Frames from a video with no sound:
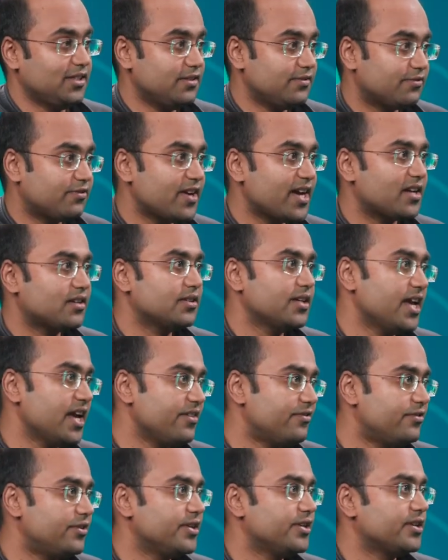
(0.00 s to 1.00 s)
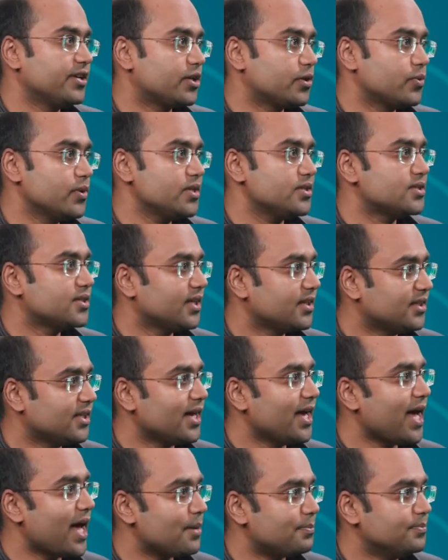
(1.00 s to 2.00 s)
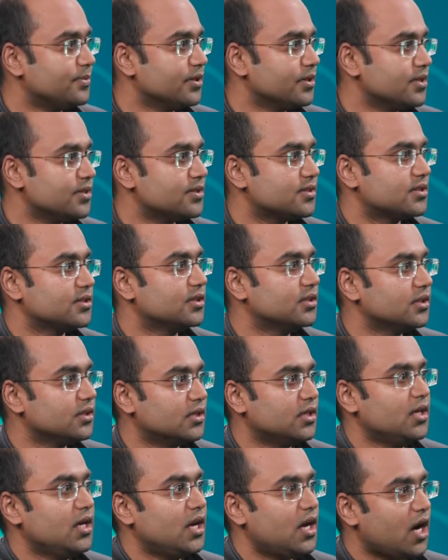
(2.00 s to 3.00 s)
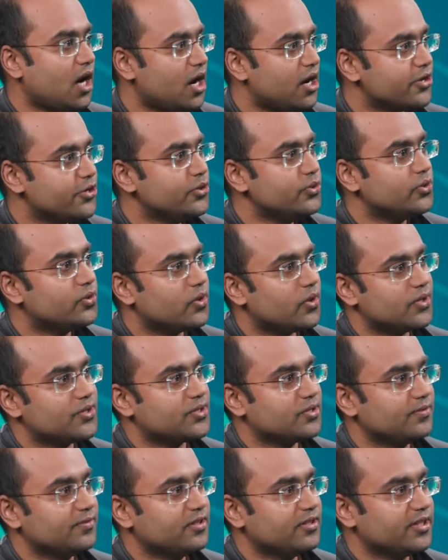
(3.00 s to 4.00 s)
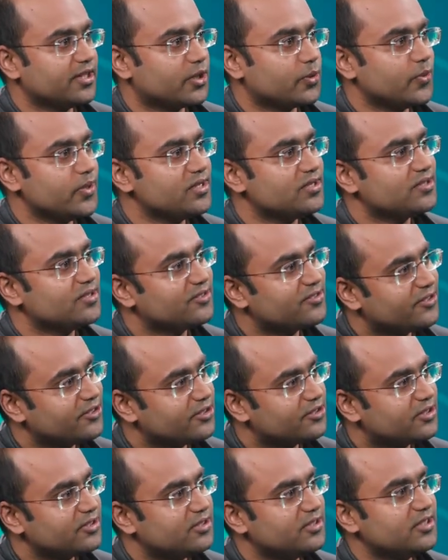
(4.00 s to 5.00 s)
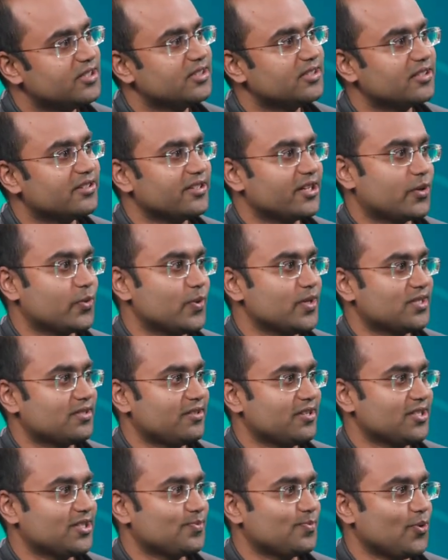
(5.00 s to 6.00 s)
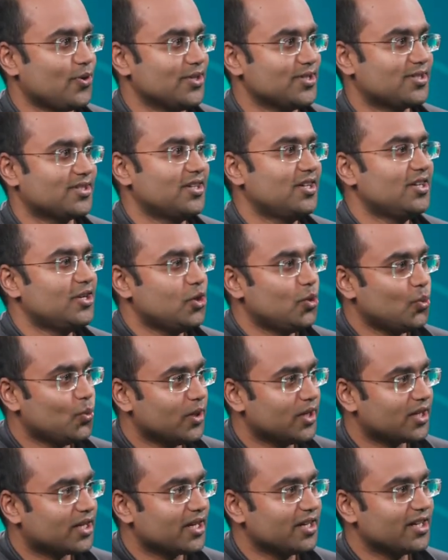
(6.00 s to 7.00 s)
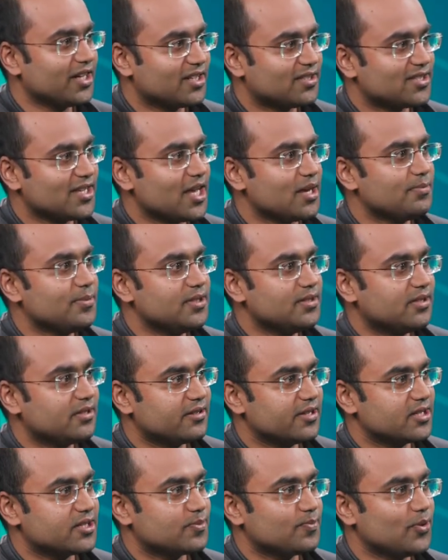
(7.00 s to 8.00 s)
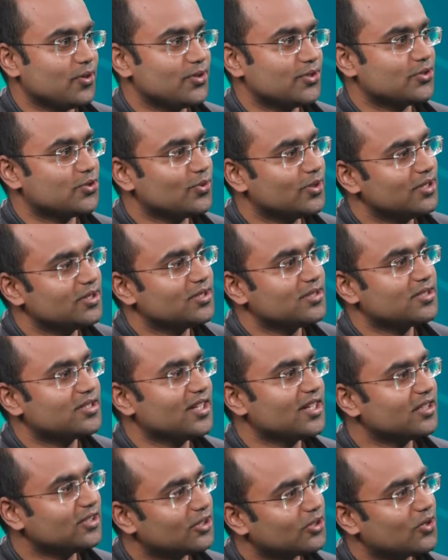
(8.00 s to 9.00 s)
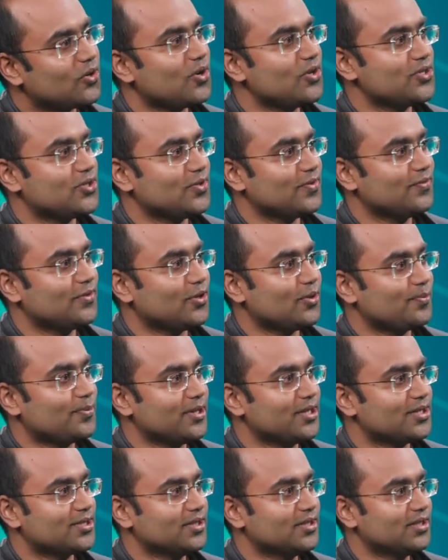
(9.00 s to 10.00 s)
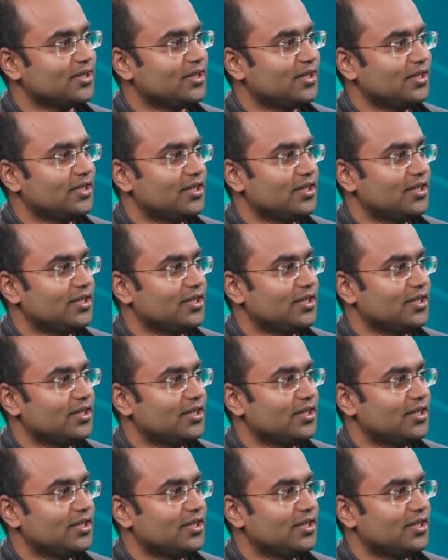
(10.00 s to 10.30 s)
In fact, every request that the app does, the RU cost of the request is returned in the request response. One can examine the response to understand the cost of the operation.